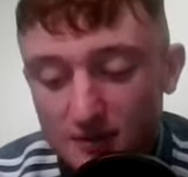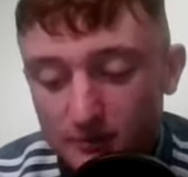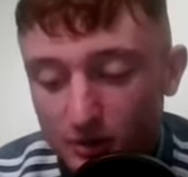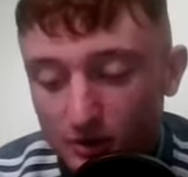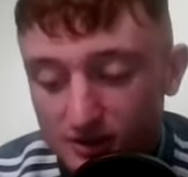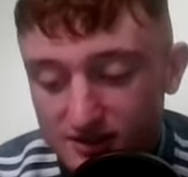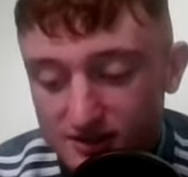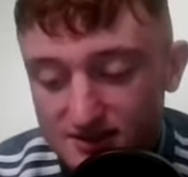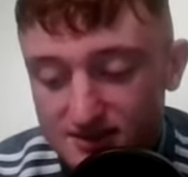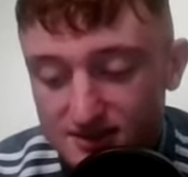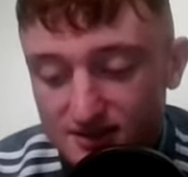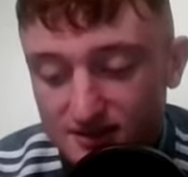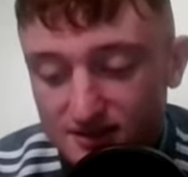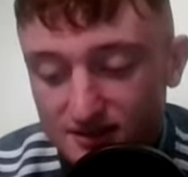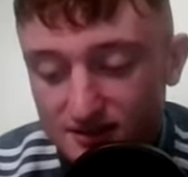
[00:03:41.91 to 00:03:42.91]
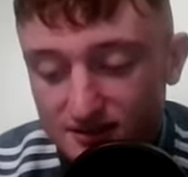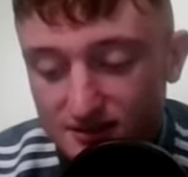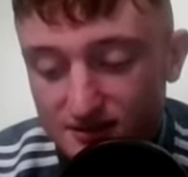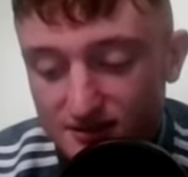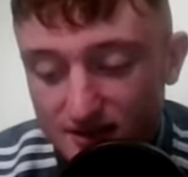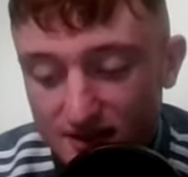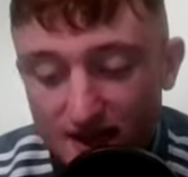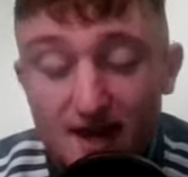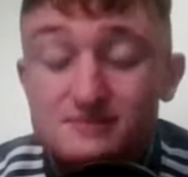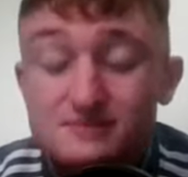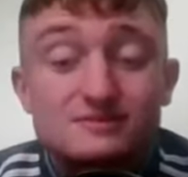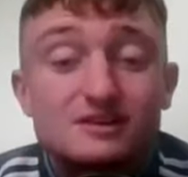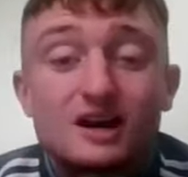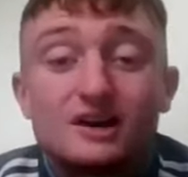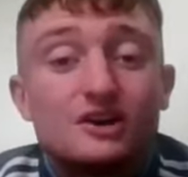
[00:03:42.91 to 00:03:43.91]
But yeah,
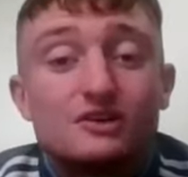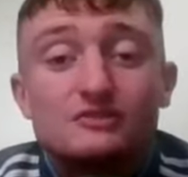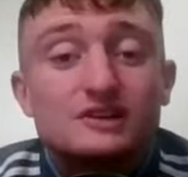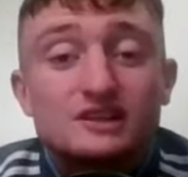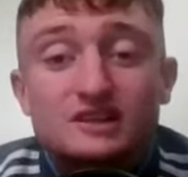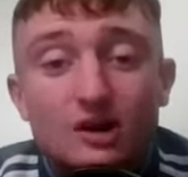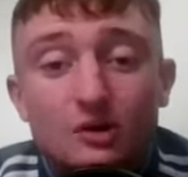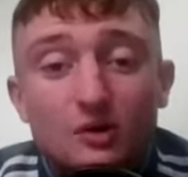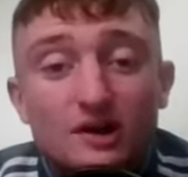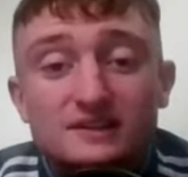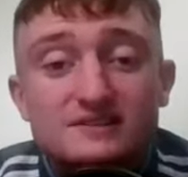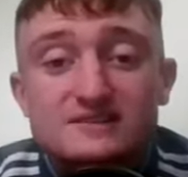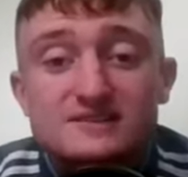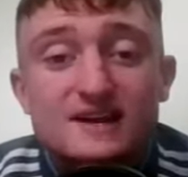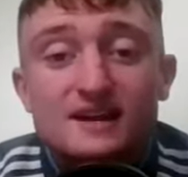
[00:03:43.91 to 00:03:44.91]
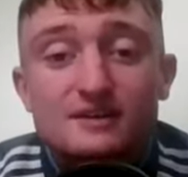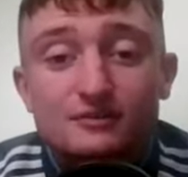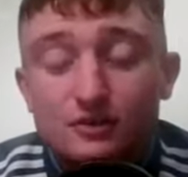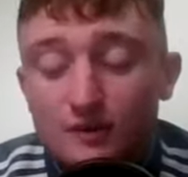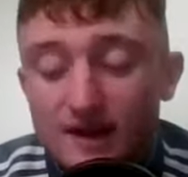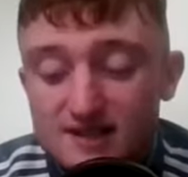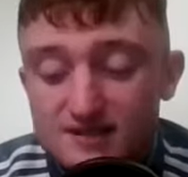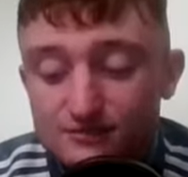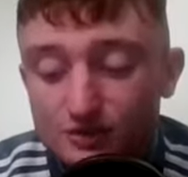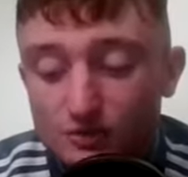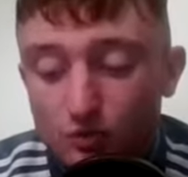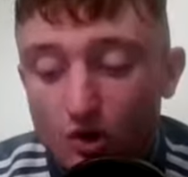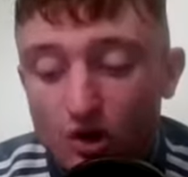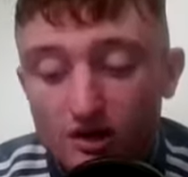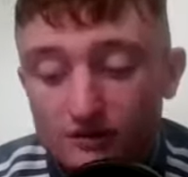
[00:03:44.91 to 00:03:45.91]
I don't really know what to say for Wexford.
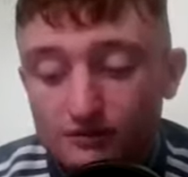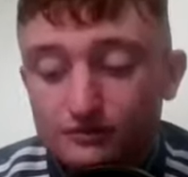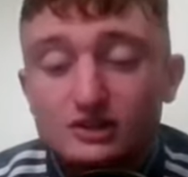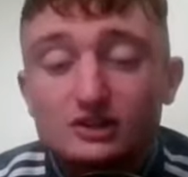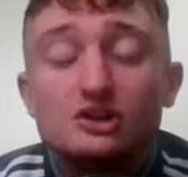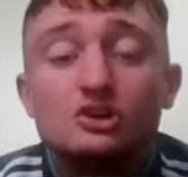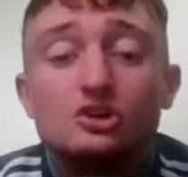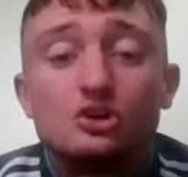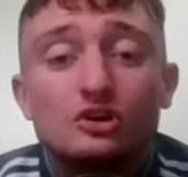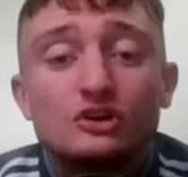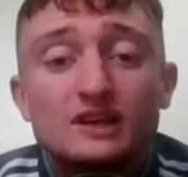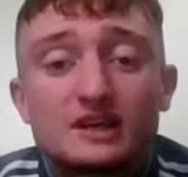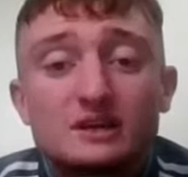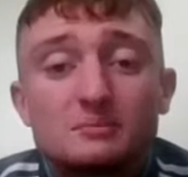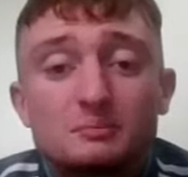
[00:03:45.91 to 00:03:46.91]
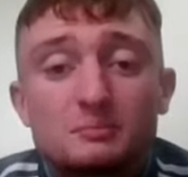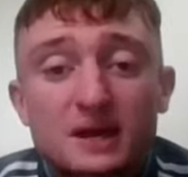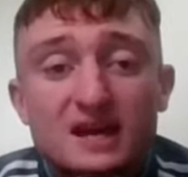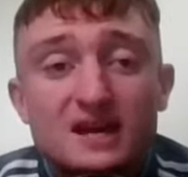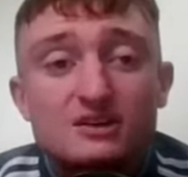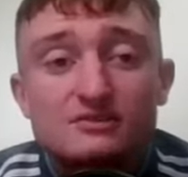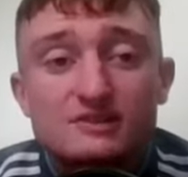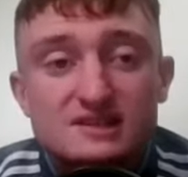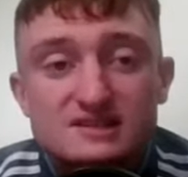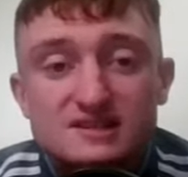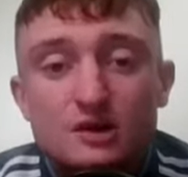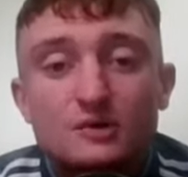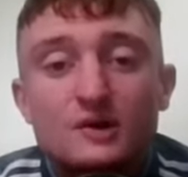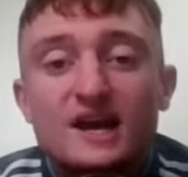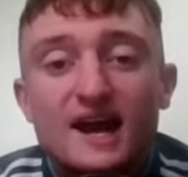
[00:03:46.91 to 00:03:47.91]
Waterford look imperious,
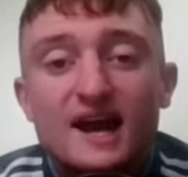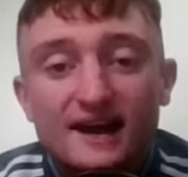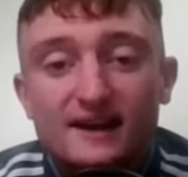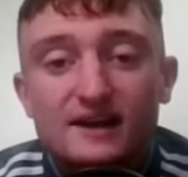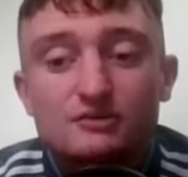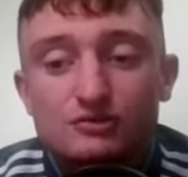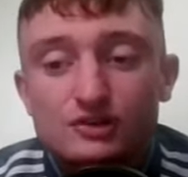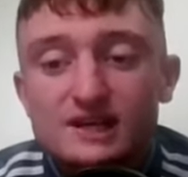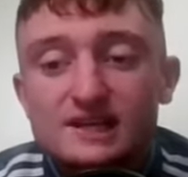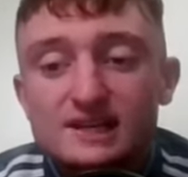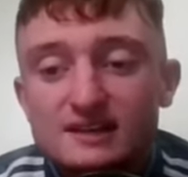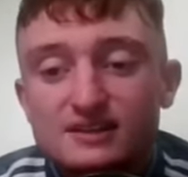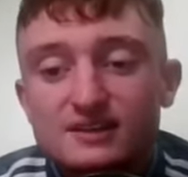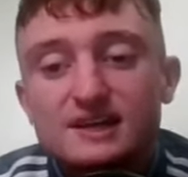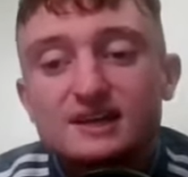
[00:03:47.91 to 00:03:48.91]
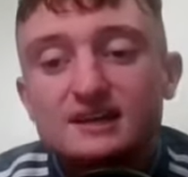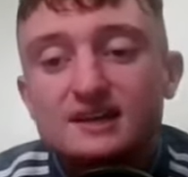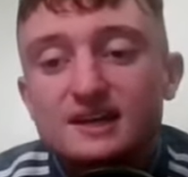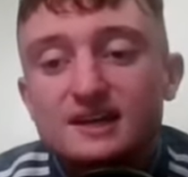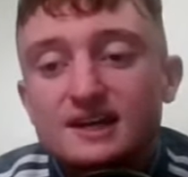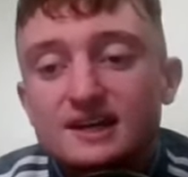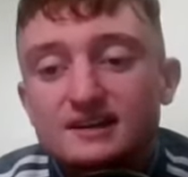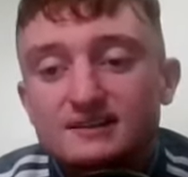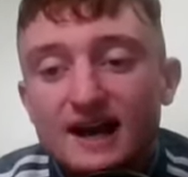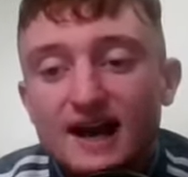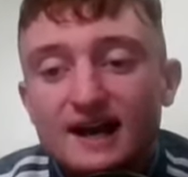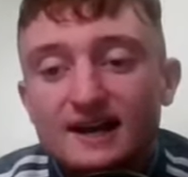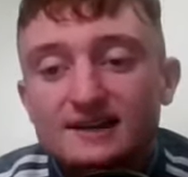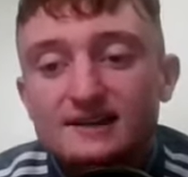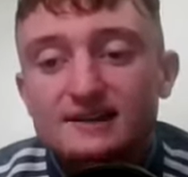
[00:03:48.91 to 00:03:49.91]
though. And I really think
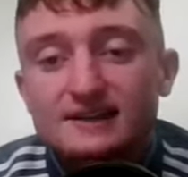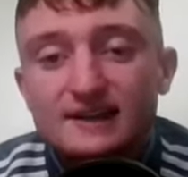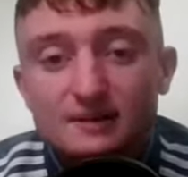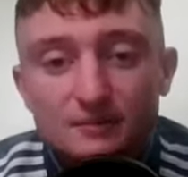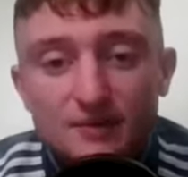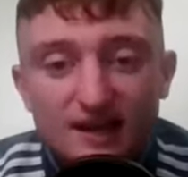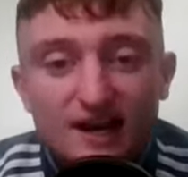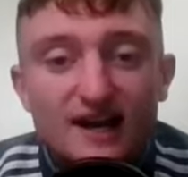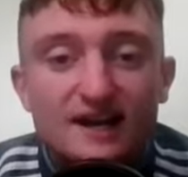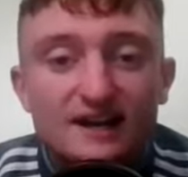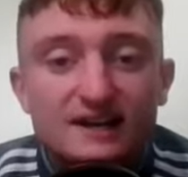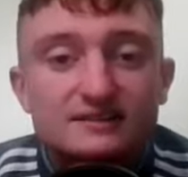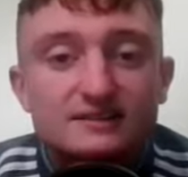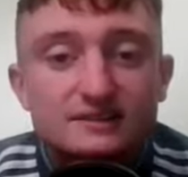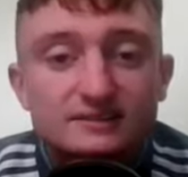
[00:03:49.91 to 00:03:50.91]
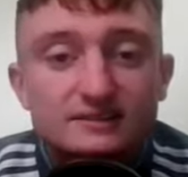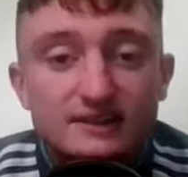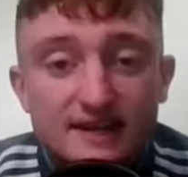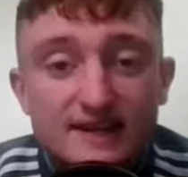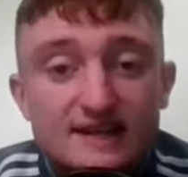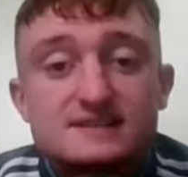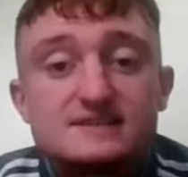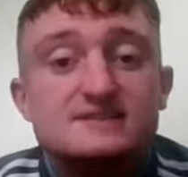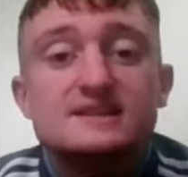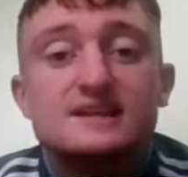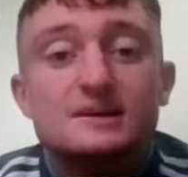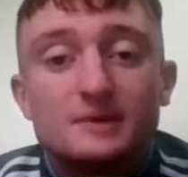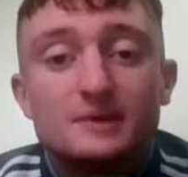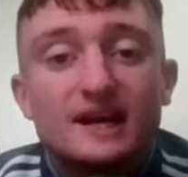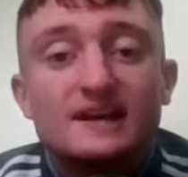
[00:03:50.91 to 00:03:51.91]
that Limerick are the Kings.
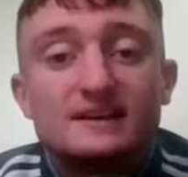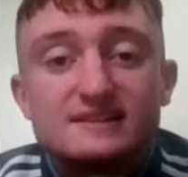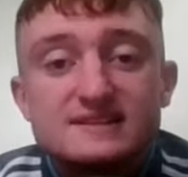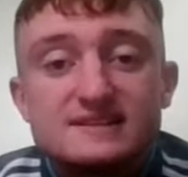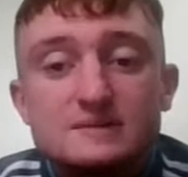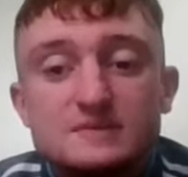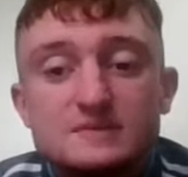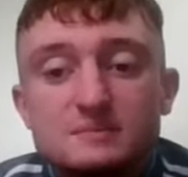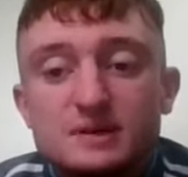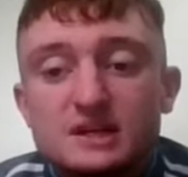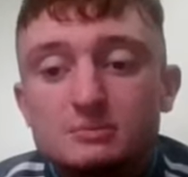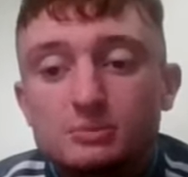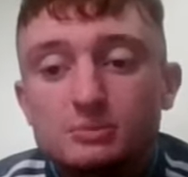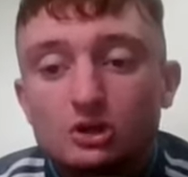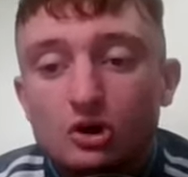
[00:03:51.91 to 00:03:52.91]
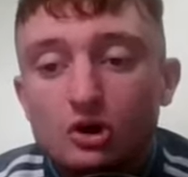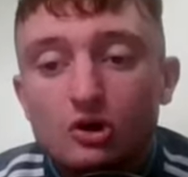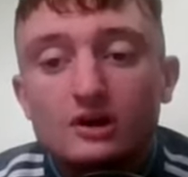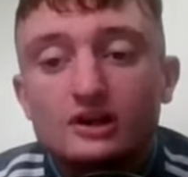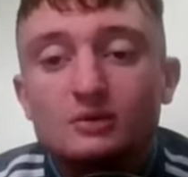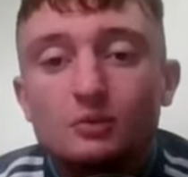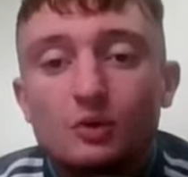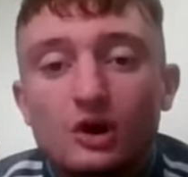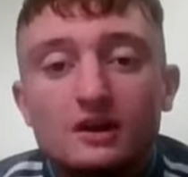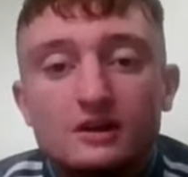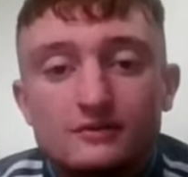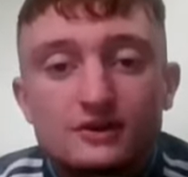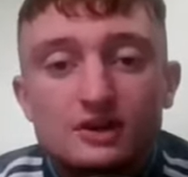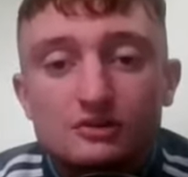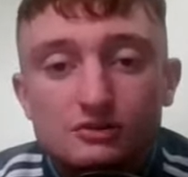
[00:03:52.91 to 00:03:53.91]
Limerick are the team to beat, but Cork and
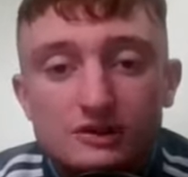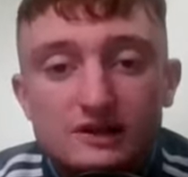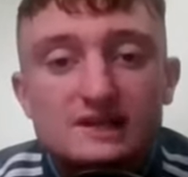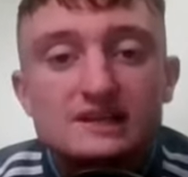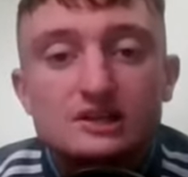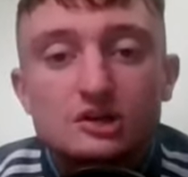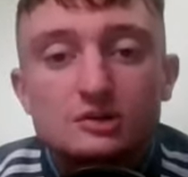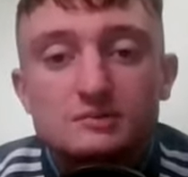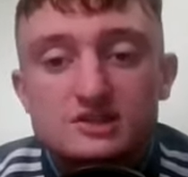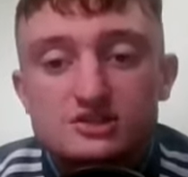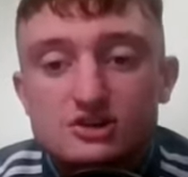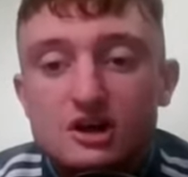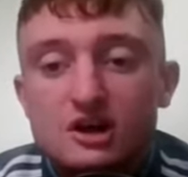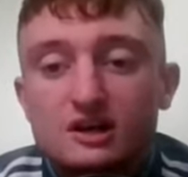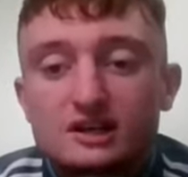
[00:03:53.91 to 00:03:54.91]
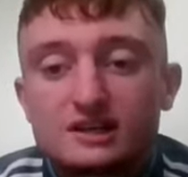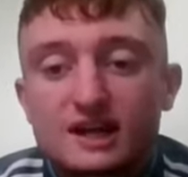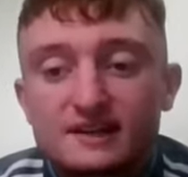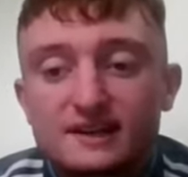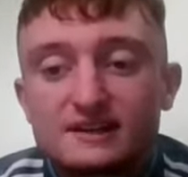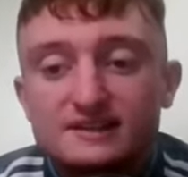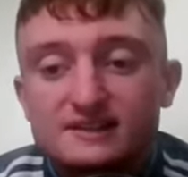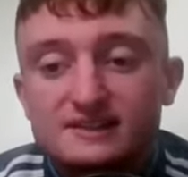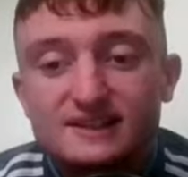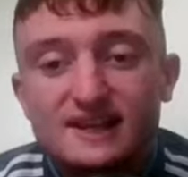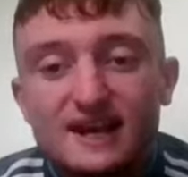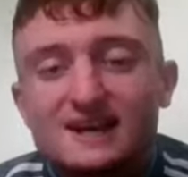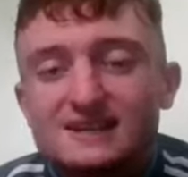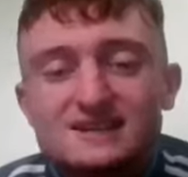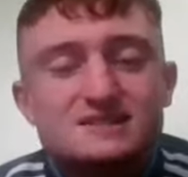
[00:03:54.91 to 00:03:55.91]
Waterford are really coming strong. And then
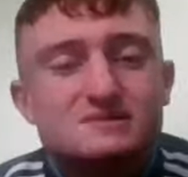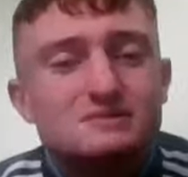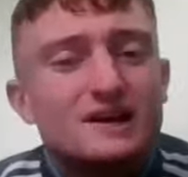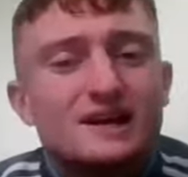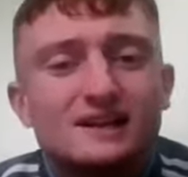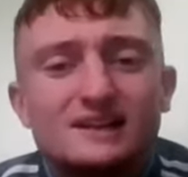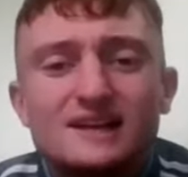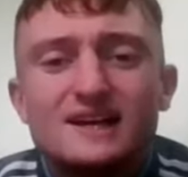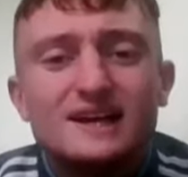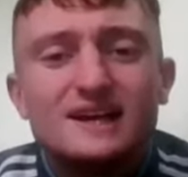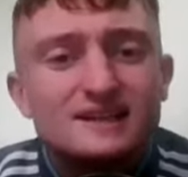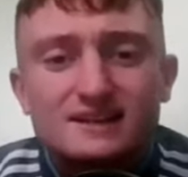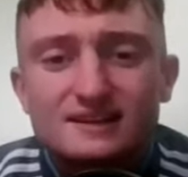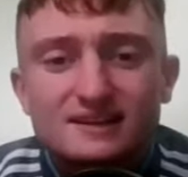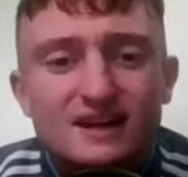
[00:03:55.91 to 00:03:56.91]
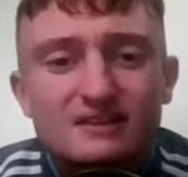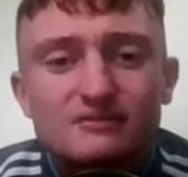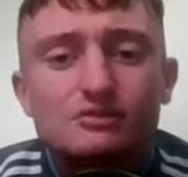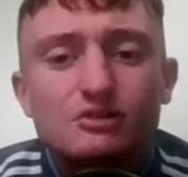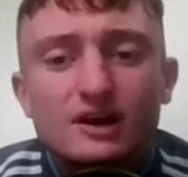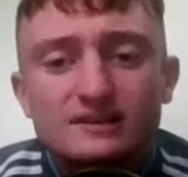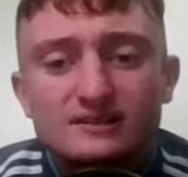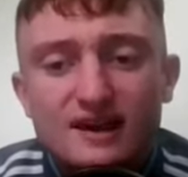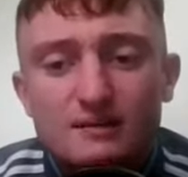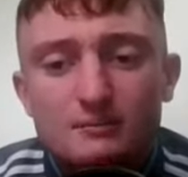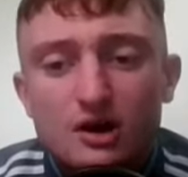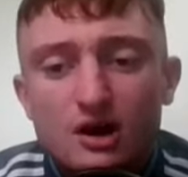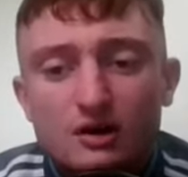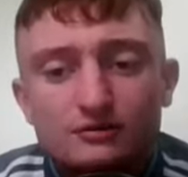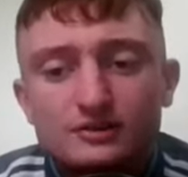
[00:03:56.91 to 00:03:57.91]
Kilkenny as well. You can never write them
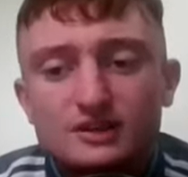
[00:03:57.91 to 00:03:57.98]
off.